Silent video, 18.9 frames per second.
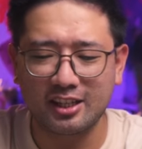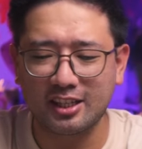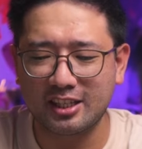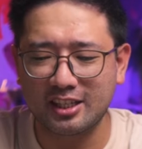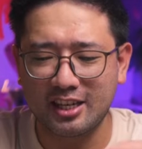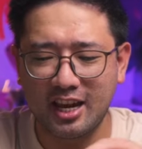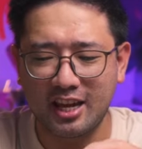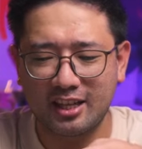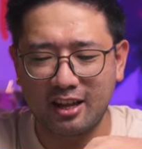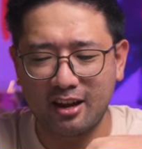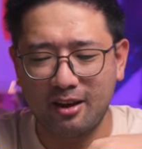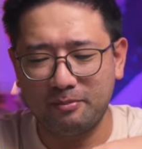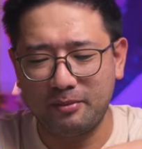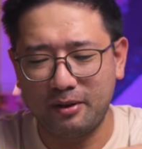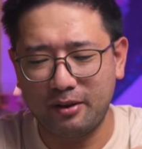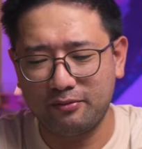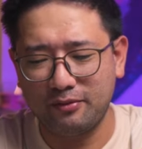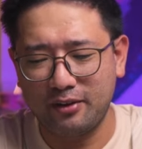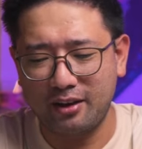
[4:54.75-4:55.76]
setup
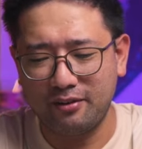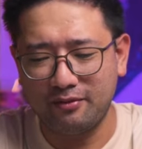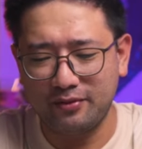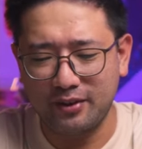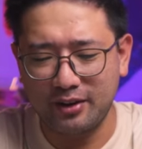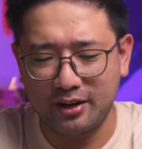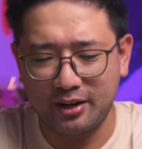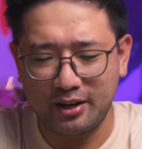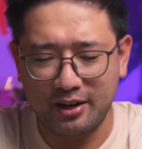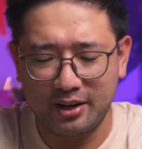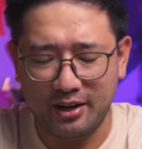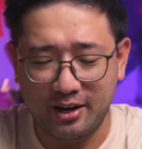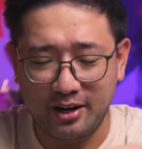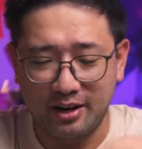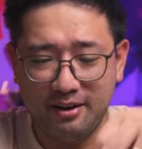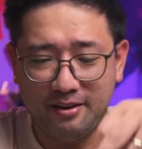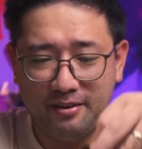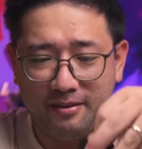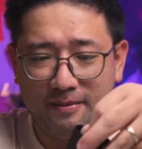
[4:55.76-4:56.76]
I've ever
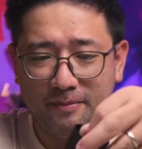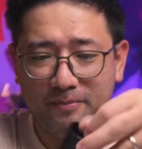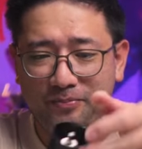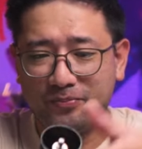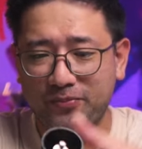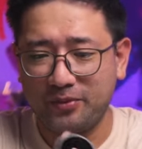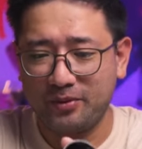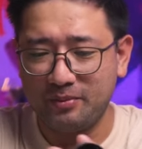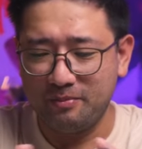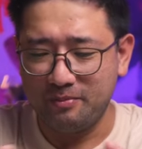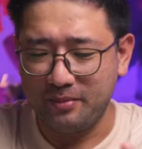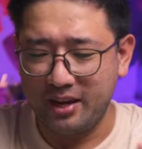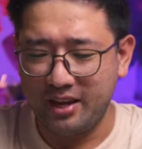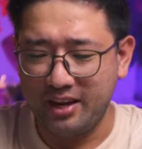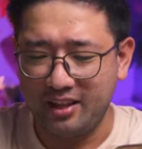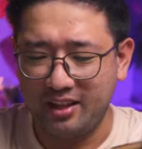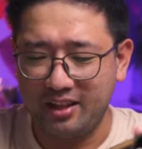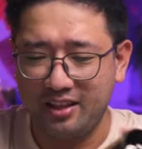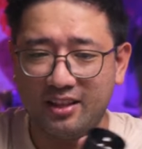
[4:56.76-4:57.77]

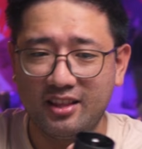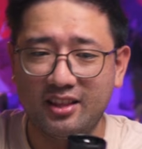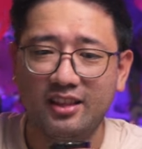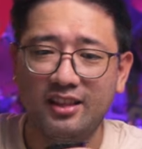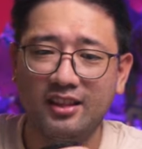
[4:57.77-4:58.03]
made.